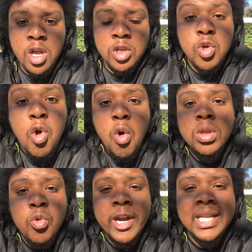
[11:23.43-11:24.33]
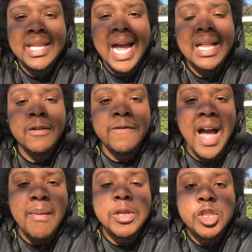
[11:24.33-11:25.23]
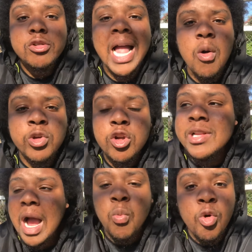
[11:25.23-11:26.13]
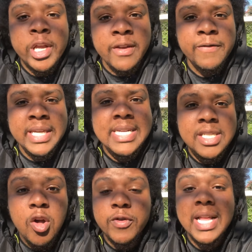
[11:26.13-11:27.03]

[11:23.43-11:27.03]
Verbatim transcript: You going to work in a 9-to-5, but you're not working for yourself.